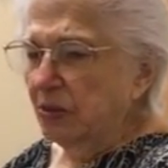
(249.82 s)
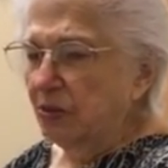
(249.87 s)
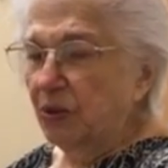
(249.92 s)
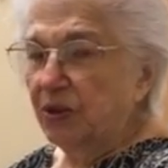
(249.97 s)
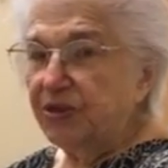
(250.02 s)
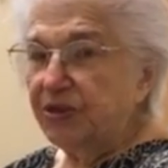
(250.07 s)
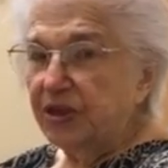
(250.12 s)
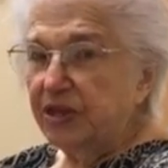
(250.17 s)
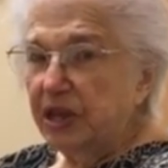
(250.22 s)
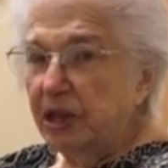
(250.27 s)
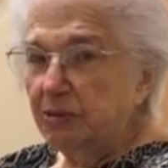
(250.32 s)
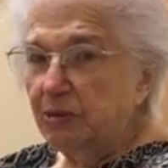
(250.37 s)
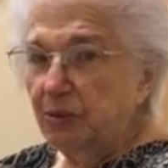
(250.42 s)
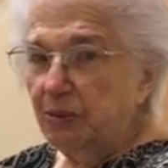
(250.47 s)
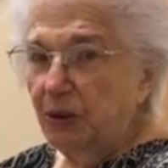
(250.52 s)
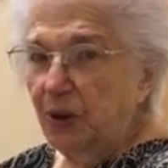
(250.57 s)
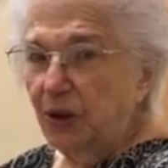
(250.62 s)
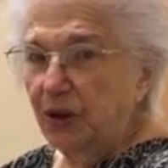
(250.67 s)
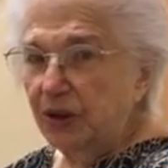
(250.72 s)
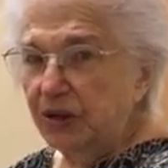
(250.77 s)
with the double
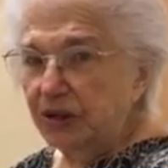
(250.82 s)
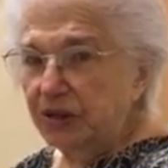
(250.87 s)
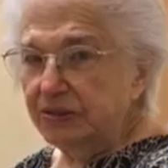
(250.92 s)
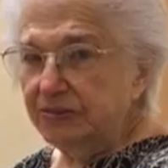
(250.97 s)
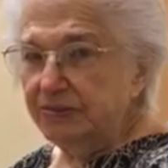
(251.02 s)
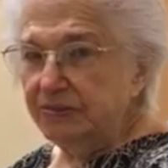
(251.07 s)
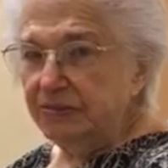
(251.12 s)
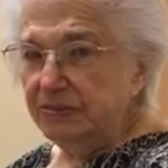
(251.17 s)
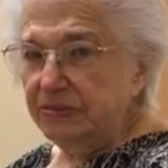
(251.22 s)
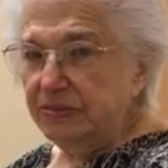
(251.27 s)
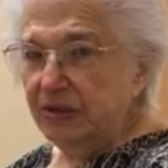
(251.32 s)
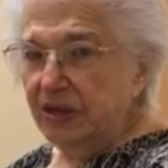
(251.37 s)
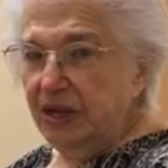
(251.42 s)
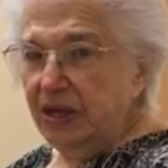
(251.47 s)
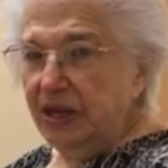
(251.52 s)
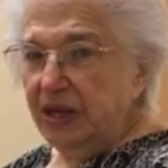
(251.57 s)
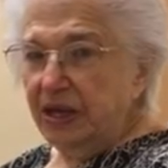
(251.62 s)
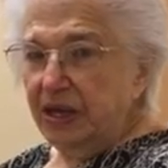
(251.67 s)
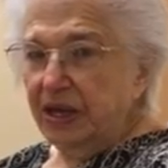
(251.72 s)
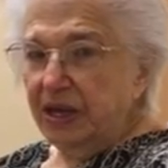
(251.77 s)
boiler
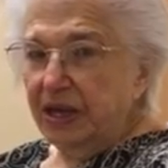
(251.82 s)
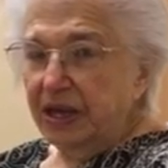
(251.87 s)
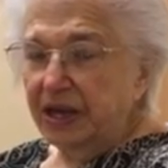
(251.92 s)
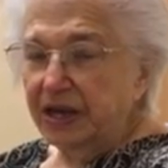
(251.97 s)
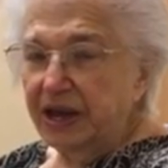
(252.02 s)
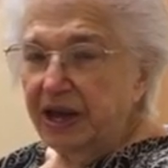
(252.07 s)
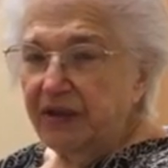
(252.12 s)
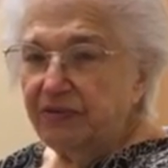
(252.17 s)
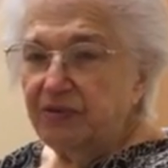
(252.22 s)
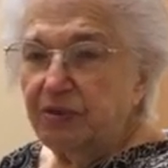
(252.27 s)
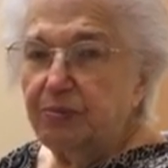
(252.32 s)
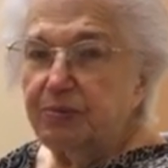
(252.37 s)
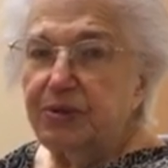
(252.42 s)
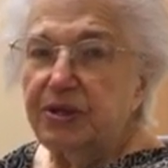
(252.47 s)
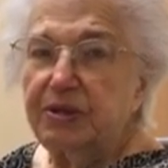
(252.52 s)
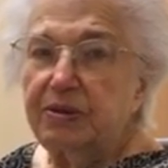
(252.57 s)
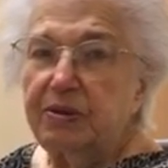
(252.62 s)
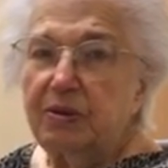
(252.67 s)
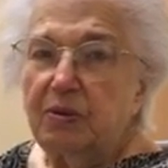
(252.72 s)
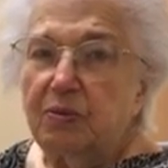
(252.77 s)
and having to
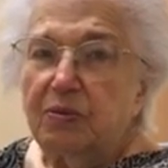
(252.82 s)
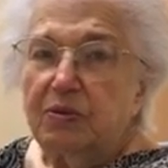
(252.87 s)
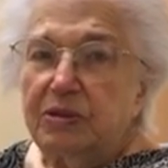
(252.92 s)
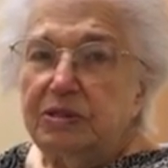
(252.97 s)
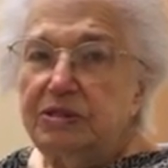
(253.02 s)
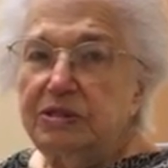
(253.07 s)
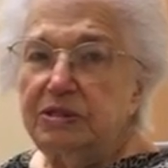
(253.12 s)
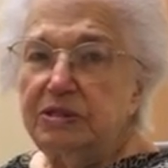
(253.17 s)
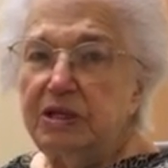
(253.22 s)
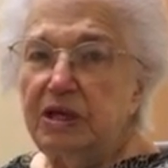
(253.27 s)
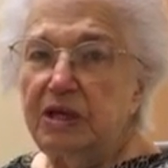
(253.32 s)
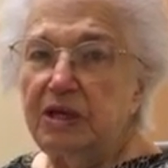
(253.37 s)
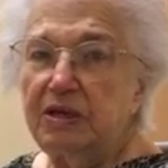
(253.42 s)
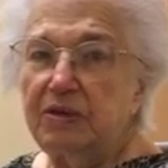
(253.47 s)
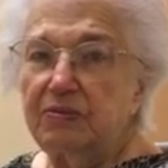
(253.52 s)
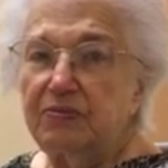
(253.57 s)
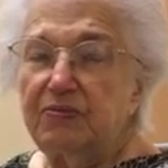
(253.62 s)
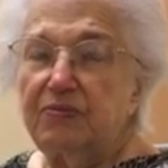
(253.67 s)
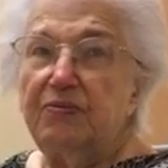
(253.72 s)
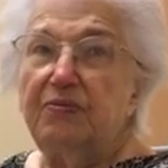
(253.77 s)
put the
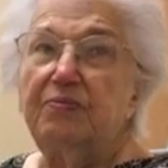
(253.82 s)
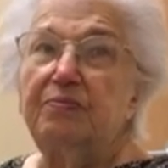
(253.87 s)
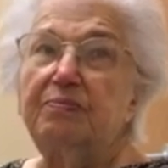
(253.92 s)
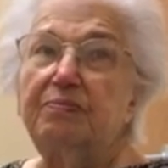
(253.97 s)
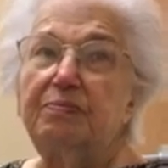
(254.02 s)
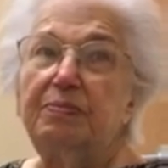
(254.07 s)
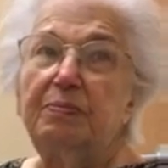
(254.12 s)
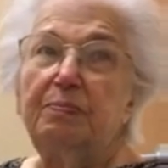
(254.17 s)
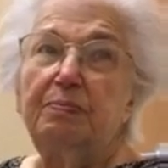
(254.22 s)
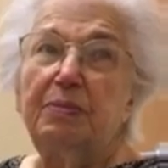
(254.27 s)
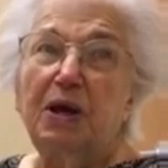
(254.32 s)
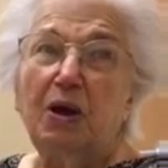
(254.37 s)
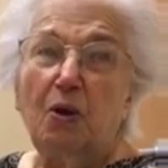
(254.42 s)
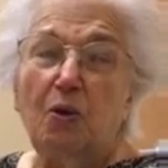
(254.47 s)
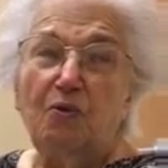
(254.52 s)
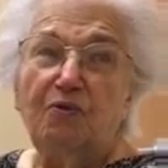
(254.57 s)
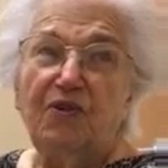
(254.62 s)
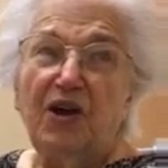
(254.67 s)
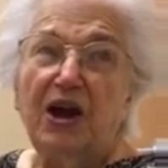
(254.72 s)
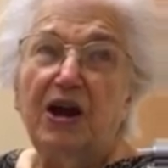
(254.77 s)
big
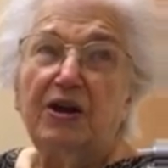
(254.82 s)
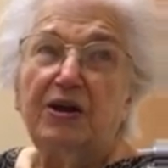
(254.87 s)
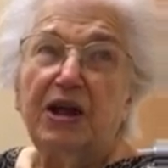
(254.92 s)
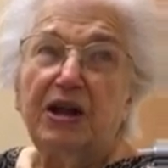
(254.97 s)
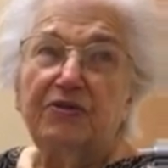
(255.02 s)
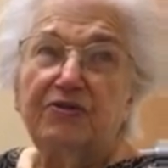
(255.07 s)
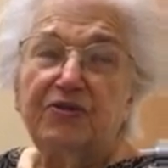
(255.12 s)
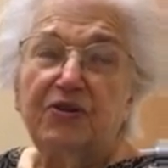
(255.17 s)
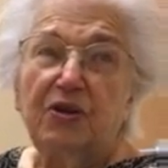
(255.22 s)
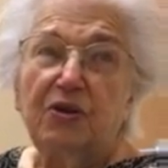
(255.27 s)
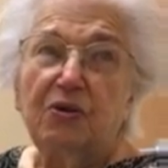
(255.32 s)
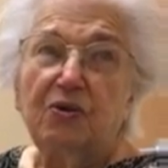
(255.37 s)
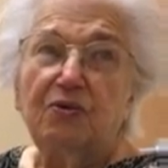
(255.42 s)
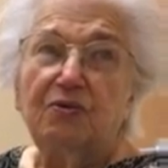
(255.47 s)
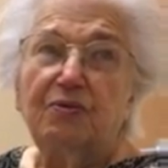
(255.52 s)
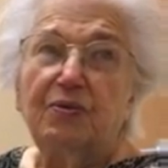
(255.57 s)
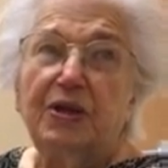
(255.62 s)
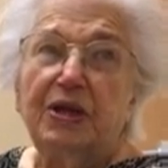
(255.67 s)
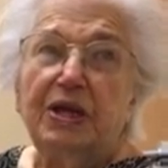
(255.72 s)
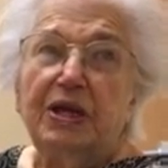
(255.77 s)
old fire in that
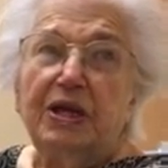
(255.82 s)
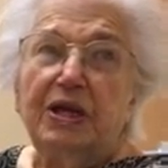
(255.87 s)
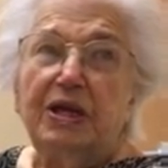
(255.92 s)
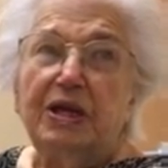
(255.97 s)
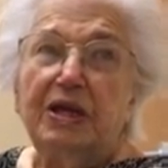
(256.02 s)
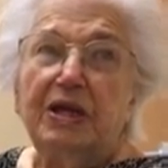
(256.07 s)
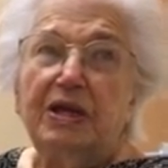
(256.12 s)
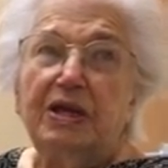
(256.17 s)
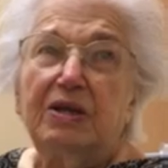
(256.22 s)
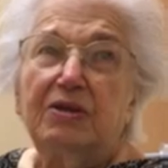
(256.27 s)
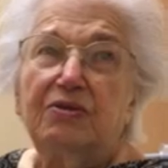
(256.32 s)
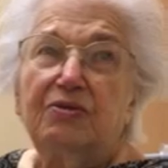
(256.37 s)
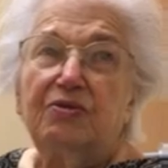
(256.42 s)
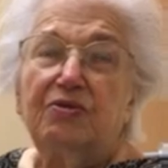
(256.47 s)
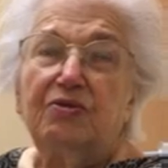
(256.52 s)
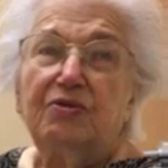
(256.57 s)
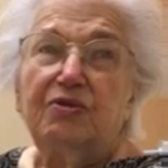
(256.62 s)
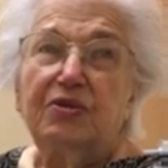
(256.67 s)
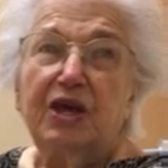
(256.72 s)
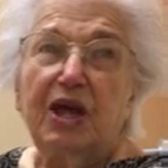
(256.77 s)
stove
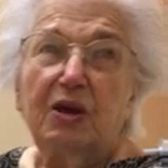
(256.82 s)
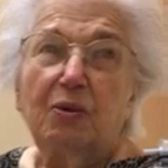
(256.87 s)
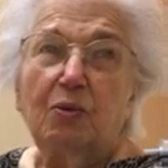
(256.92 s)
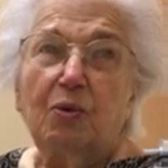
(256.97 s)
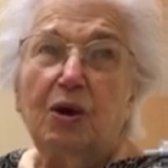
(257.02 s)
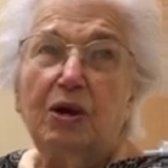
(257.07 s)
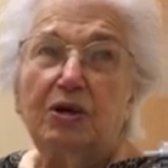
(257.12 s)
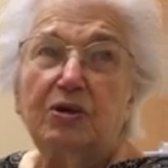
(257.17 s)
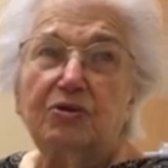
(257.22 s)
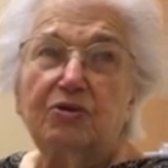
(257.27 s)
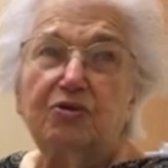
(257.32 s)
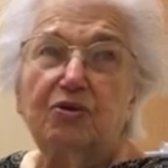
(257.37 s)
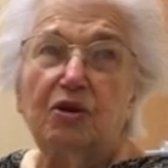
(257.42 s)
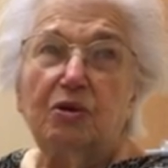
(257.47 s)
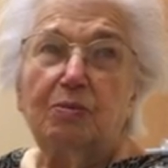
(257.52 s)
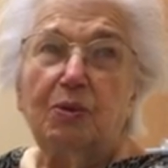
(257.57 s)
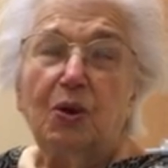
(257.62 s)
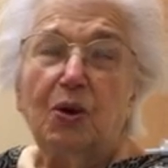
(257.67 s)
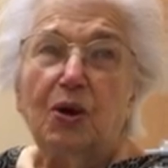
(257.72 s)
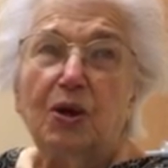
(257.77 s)
to get water to
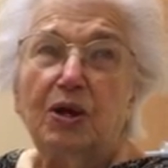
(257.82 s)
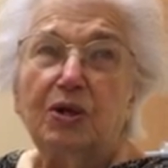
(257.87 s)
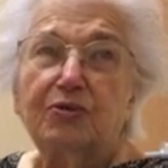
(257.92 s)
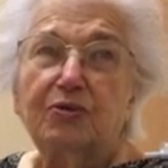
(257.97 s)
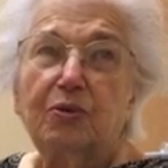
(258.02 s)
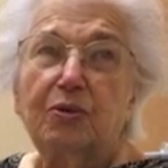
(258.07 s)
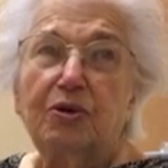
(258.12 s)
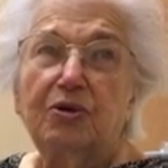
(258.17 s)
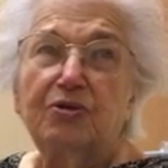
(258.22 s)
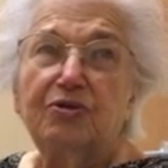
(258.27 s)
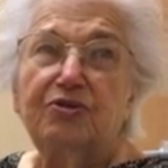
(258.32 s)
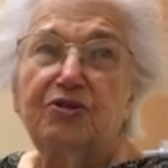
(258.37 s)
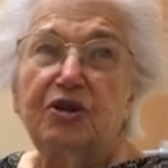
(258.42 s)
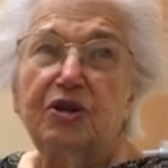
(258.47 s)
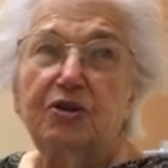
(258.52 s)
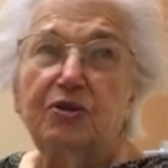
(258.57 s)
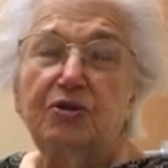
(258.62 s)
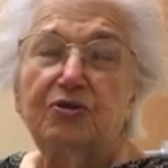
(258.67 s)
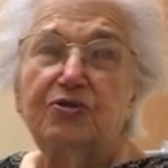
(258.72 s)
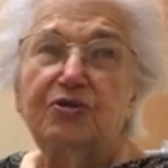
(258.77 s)
a boil to where she
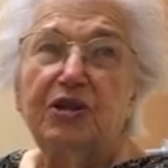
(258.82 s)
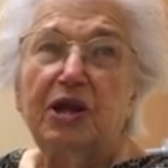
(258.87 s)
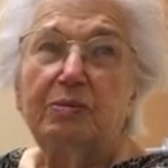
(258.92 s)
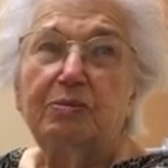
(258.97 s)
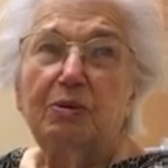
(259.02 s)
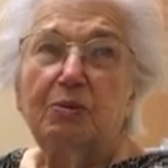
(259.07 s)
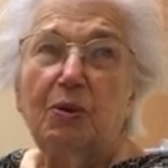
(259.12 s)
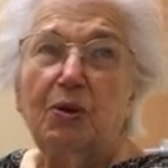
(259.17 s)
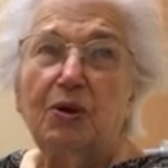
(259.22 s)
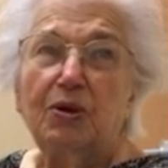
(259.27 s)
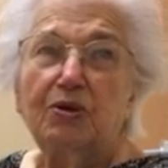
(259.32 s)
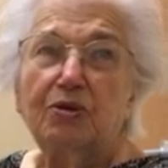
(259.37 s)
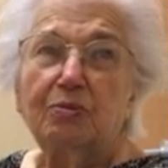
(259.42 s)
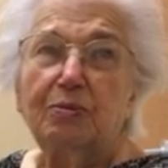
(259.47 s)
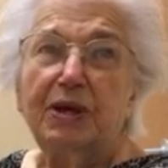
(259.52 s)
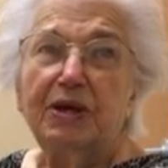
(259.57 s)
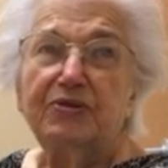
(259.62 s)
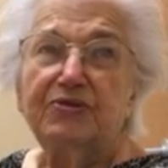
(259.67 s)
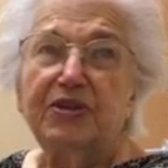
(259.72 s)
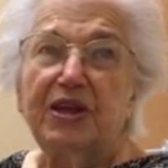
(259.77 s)
could use a double boiler to
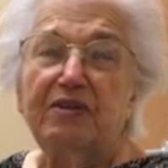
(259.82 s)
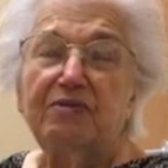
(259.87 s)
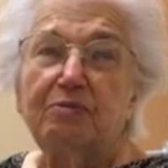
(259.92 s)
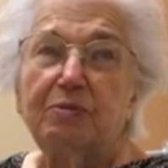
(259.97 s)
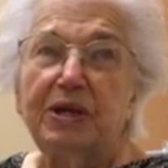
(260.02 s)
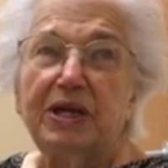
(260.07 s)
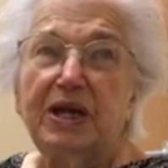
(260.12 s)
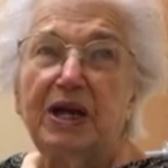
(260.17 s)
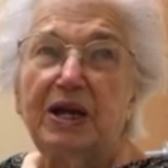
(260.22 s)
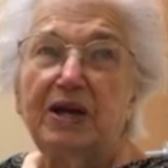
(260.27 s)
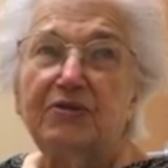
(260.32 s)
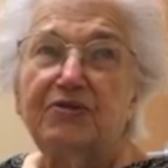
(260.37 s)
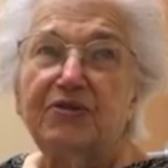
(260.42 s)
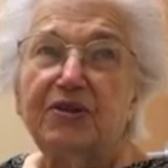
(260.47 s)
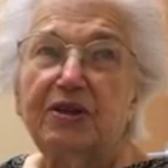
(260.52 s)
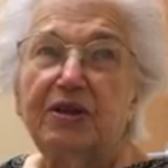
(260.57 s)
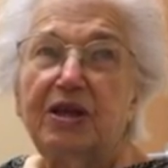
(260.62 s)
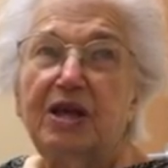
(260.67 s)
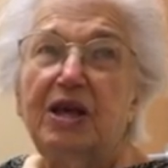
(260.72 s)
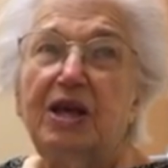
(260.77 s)
make 7-minute
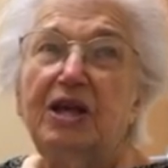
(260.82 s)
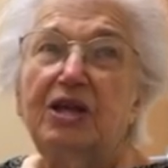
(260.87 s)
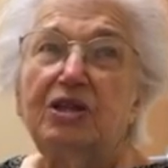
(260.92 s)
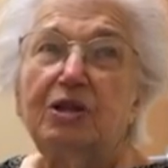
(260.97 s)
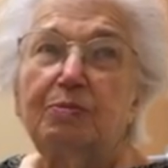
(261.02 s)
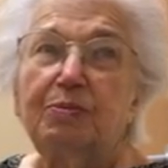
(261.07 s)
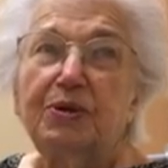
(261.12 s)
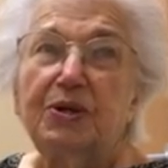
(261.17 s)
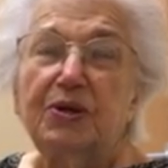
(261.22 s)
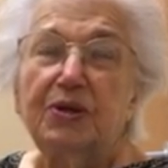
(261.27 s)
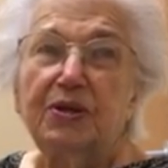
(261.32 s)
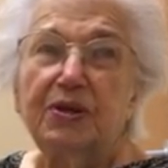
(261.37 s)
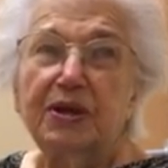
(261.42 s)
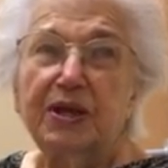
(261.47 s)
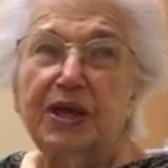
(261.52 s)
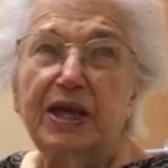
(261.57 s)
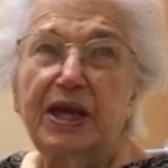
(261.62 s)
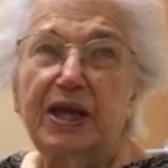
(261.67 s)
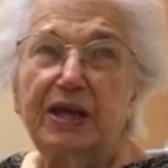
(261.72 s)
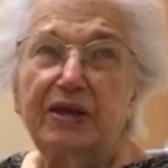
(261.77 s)
icing to put on the
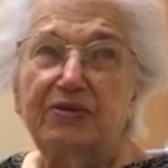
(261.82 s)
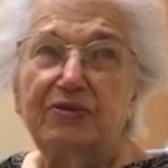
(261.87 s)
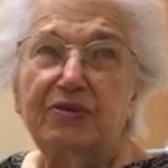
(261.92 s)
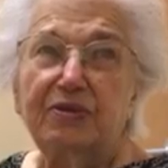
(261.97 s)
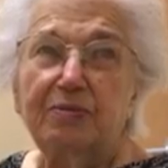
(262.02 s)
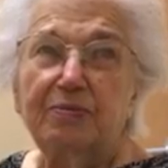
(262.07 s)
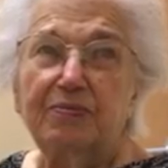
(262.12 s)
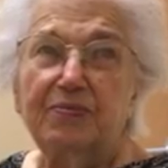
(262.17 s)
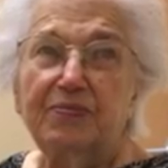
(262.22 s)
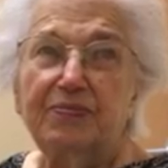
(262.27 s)
cakes.